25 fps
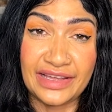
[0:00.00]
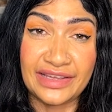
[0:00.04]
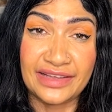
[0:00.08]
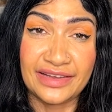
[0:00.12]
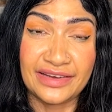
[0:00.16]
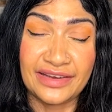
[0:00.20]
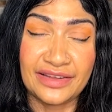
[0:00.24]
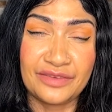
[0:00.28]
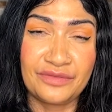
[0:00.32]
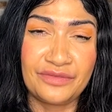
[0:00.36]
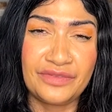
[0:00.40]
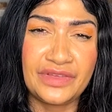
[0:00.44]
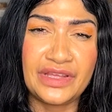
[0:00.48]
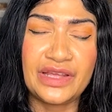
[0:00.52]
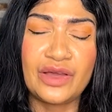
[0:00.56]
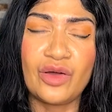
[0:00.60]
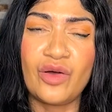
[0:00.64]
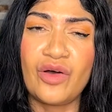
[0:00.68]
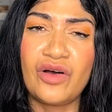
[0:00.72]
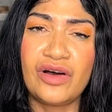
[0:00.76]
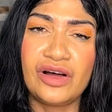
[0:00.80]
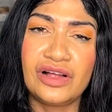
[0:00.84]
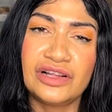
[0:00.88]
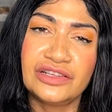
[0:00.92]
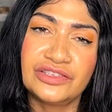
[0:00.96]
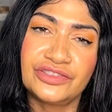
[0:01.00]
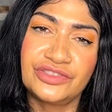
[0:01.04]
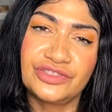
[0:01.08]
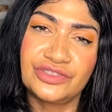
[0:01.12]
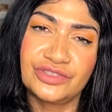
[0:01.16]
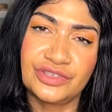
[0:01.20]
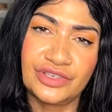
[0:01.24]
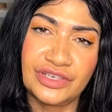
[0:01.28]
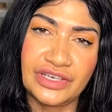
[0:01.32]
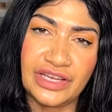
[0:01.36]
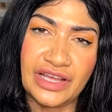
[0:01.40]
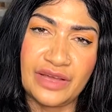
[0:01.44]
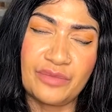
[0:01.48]
it, and we all
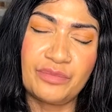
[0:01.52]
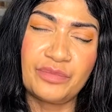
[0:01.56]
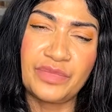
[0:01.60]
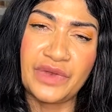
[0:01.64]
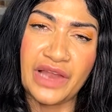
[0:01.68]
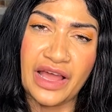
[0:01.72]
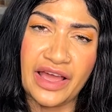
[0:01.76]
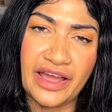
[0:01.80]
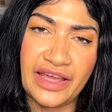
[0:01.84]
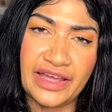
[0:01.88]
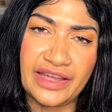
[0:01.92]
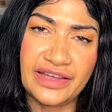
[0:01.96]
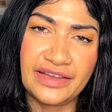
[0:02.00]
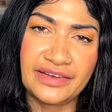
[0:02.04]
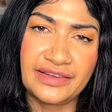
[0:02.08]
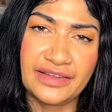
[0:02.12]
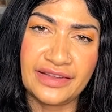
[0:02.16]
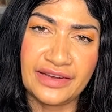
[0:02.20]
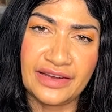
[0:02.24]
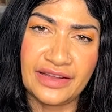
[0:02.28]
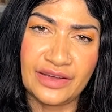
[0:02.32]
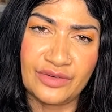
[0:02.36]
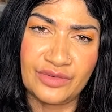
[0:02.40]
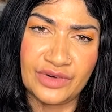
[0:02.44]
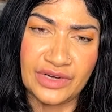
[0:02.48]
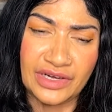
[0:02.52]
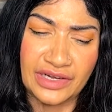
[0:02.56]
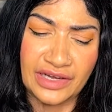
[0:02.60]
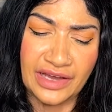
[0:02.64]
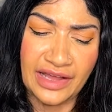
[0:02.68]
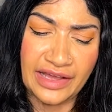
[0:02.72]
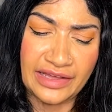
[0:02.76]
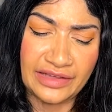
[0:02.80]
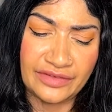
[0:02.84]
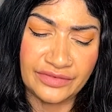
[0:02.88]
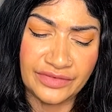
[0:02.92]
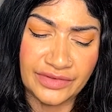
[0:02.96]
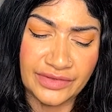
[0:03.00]
should imply it in our
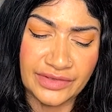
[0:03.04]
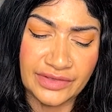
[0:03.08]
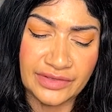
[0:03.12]
lives.